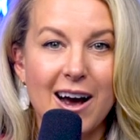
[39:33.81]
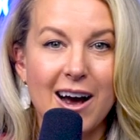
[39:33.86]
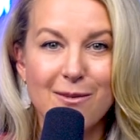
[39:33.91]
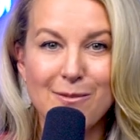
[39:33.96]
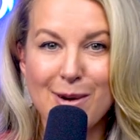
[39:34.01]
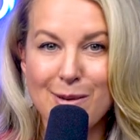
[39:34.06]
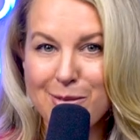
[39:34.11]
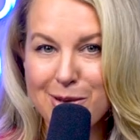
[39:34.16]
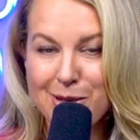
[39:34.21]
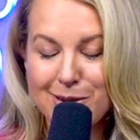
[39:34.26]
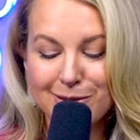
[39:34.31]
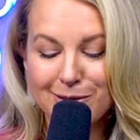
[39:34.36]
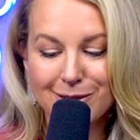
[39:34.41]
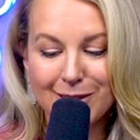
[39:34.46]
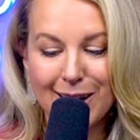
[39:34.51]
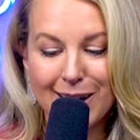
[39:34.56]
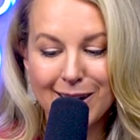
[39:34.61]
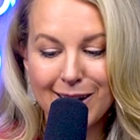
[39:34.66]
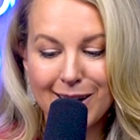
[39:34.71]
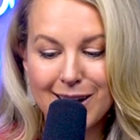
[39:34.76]
I remember those
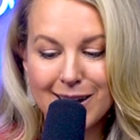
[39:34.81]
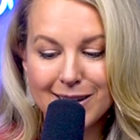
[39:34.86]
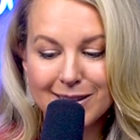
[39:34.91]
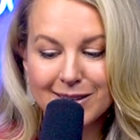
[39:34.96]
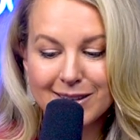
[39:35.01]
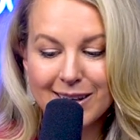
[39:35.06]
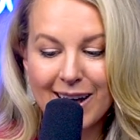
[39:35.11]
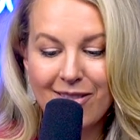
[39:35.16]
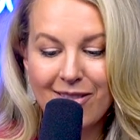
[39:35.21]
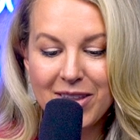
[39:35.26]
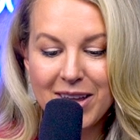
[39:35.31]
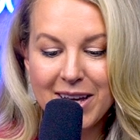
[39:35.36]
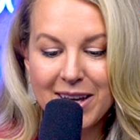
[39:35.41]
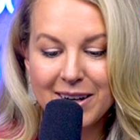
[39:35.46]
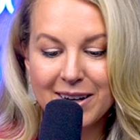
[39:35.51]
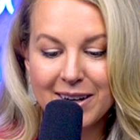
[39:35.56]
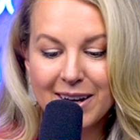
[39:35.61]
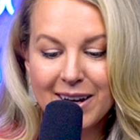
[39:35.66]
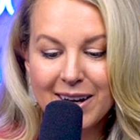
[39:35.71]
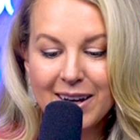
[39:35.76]
headlines. And
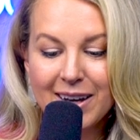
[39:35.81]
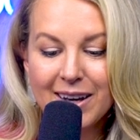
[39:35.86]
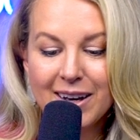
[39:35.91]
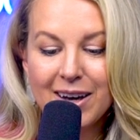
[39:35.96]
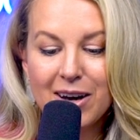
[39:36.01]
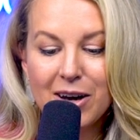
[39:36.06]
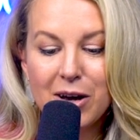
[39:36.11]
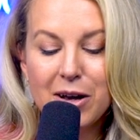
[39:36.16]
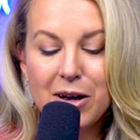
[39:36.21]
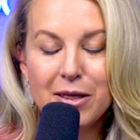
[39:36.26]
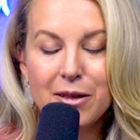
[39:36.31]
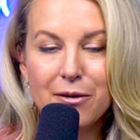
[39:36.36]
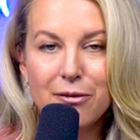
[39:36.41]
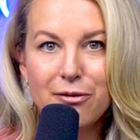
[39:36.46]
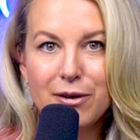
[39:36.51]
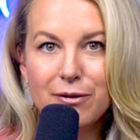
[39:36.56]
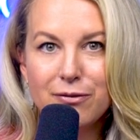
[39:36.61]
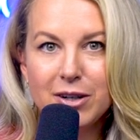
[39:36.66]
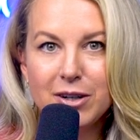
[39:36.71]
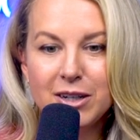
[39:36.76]
then in the
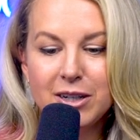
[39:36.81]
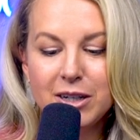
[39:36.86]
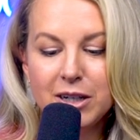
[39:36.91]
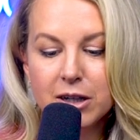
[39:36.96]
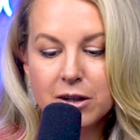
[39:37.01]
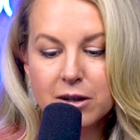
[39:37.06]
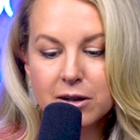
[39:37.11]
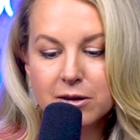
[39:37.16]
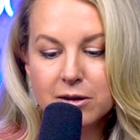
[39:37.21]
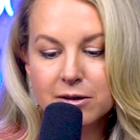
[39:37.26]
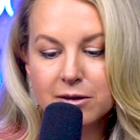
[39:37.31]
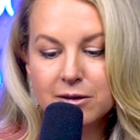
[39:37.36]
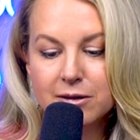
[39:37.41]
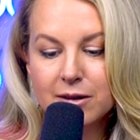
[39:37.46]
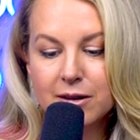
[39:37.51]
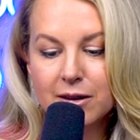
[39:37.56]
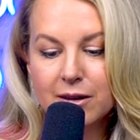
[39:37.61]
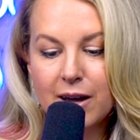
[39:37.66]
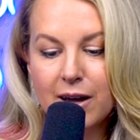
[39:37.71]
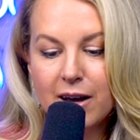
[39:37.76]
15 years,
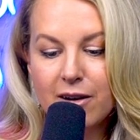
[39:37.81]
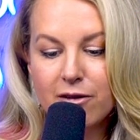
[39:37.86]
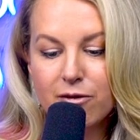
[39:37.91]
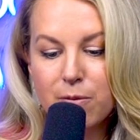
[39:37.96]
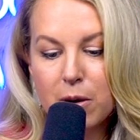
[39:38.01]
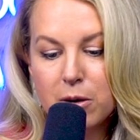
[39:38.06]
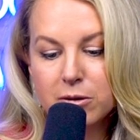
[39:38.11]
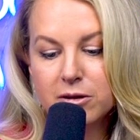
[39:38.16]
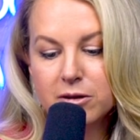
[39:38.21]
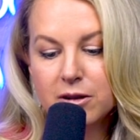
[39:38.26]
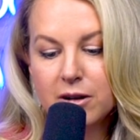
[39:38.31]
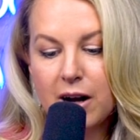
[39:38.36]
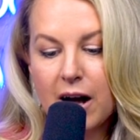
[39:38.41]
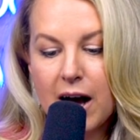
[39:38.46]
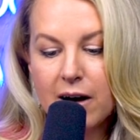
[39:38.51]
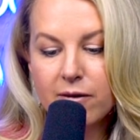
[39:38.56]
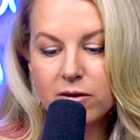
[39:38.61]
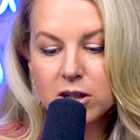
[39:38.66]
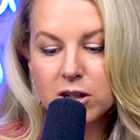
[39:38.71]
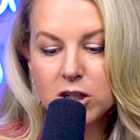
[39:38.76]
they've posted an
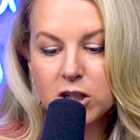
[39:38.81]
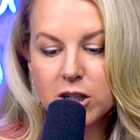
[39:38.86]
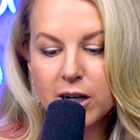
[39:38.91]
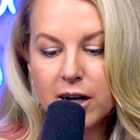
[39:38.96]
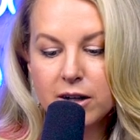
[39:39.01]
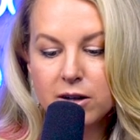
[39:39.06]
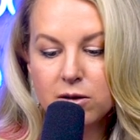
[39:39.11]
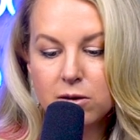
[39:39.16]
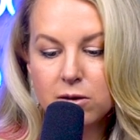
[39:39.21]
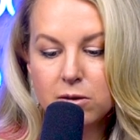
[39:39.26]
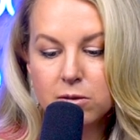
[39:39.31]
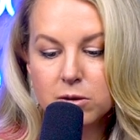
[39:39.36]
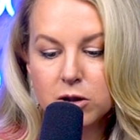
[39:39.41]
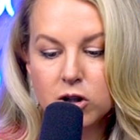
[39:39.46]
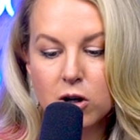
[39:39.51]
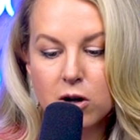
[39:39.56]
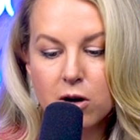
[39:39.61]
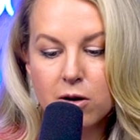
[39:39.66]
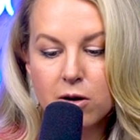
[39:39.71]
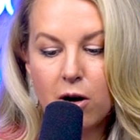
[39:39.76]
average annual
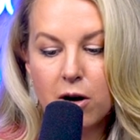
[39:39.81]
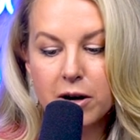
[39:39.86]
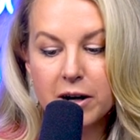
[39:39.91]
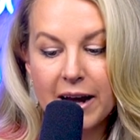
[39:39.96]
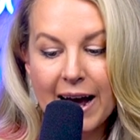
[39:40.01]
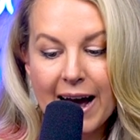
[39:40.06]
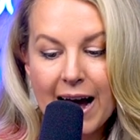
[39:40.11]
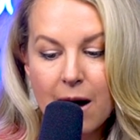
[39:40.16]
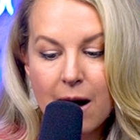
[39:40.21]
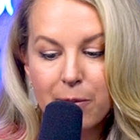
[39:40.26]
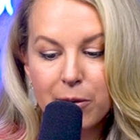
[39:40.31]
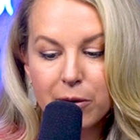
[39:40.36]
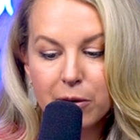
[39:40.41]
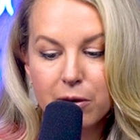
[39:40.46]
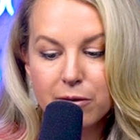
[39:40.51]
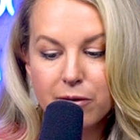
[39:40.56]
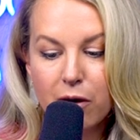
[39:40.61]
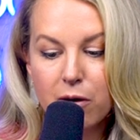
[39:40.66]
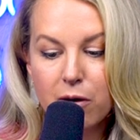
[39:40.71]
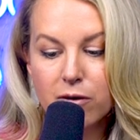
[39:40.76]
return on
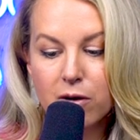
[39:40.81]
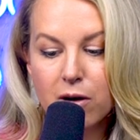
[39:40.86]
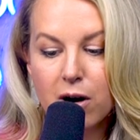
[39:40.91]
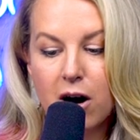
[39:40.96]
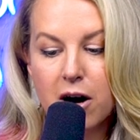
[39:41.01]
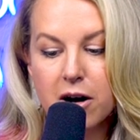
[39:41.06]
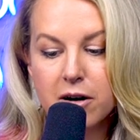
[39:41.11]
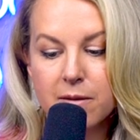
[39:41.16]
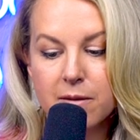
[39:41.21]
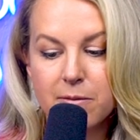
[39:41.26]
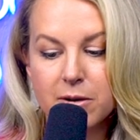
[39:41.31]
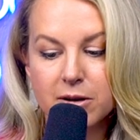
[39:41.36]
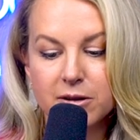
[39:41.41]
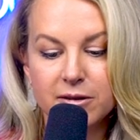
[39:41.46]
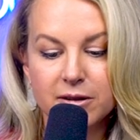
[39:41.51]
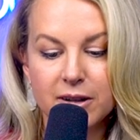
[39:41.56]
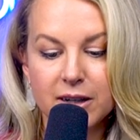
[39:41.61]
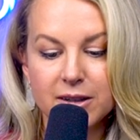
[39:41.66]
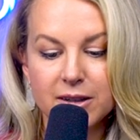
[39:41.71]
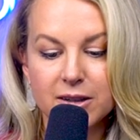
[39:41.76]
capital of over
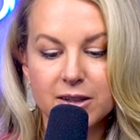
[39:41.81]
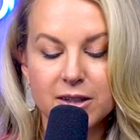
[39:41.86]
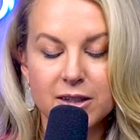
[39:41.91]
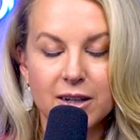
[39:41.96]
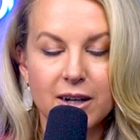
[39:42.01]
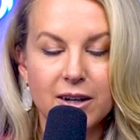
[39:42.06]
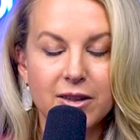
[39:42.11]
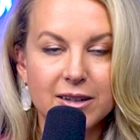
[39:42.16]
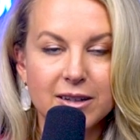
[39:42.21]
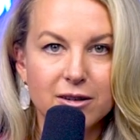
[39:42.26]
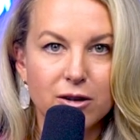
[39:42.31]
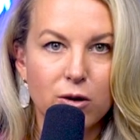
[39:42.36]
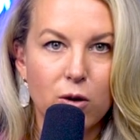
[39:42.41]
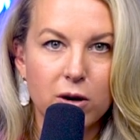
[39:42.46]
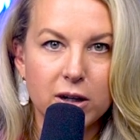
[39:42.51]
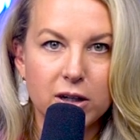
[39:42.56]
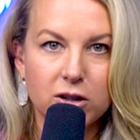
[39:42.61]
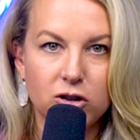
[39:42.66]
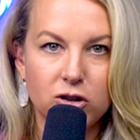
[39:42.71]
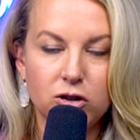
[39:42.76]
100%. And that's
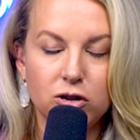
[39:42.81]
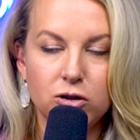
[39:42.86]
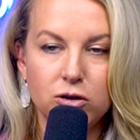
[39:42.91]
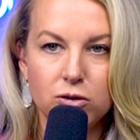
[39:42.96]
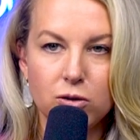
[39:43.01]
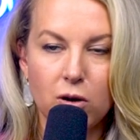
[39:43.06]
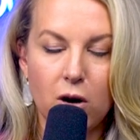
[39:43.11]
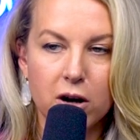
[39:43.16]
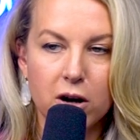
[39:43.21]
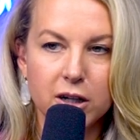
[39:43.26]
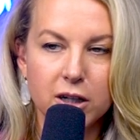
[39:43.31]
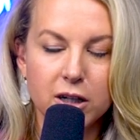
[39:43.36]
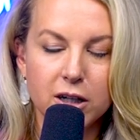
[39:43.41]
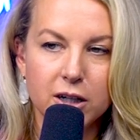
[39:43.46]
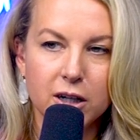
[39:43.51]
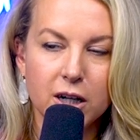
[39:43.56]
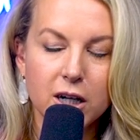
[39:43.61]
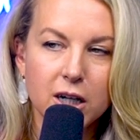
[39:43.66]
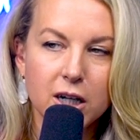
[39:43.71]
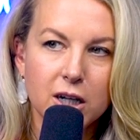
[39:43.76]
according to
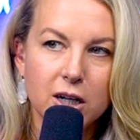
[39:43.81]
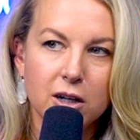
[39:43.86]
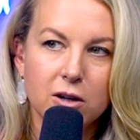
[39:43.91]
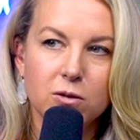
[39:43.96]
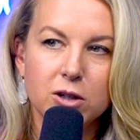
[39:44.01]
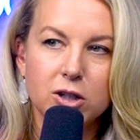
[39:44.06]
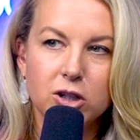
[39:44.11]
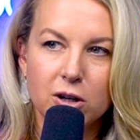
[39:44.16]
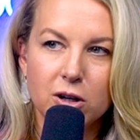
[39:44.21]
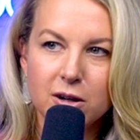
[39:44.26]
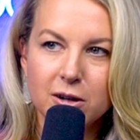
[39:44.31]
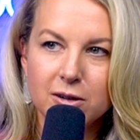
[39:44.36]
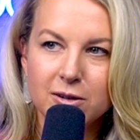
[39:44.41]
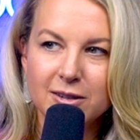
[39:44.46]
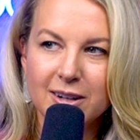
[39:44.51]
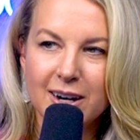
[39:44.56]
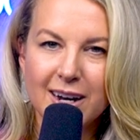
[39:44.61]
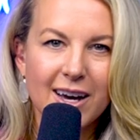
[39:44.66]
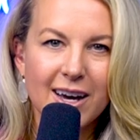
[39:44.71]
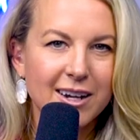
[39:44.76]
audited
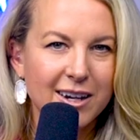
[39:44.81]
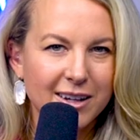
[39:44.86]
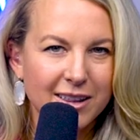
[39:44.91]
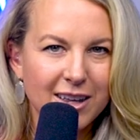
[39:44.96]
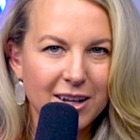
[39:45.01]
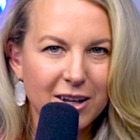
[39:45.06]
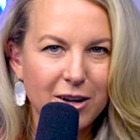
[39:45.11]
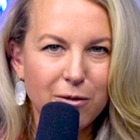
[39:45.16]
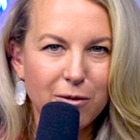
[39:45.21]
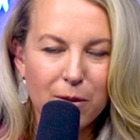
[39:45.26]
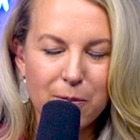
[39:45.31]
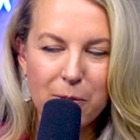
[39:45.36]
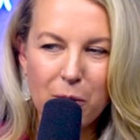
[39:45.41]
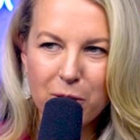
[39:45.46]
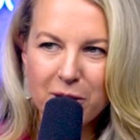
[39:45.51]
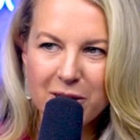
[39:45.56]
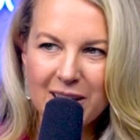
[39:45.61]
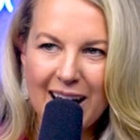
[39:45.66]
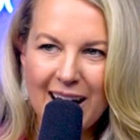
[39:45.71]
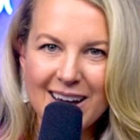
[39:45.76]
returns. And I, and I think you
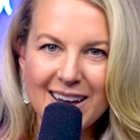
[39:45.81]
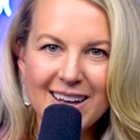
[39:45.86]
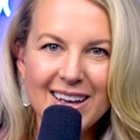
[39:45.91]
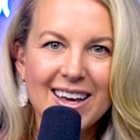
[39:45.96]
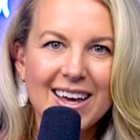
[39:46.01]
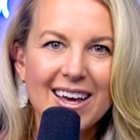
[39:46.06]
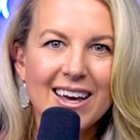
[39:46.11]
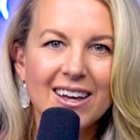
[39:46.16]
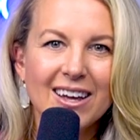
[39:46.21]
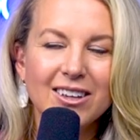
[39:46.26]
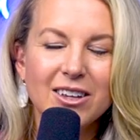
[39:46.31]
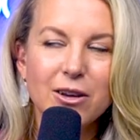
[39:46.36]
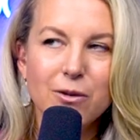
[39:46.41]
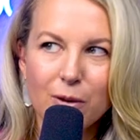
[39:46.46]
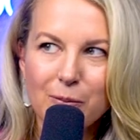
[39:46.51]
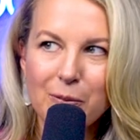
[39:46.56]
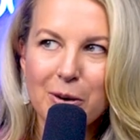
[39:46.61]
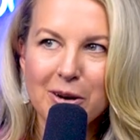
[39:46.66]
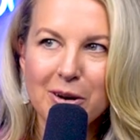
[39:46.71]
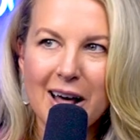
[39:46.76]
reported that. You
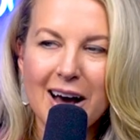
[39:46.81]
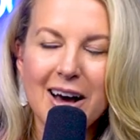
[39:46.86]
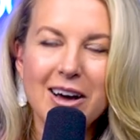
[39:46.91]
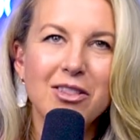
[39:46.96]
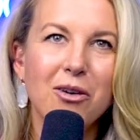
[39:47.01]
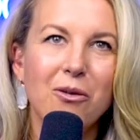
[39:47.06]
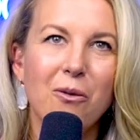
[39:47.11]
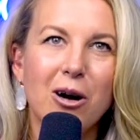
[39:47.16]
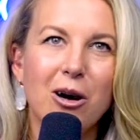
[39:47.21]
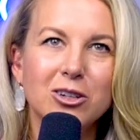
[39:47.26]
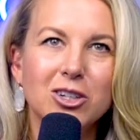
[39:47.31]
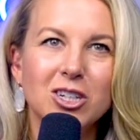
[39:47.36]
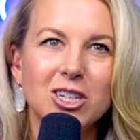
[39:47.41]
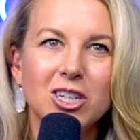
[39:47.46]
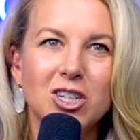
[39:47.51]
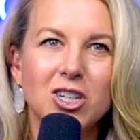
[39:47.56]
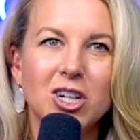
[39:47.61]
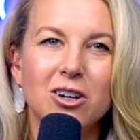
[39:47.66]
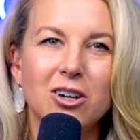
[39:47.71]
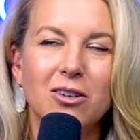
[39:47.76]
reported that in the Wall
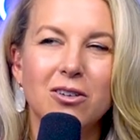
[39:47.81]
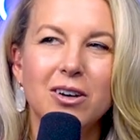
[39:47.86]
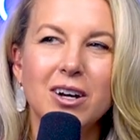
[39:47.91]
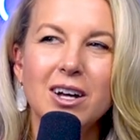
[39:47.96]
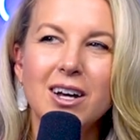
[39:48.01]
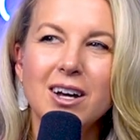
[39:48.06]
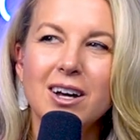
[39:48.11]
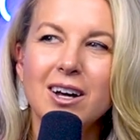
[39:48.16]
Street Journal.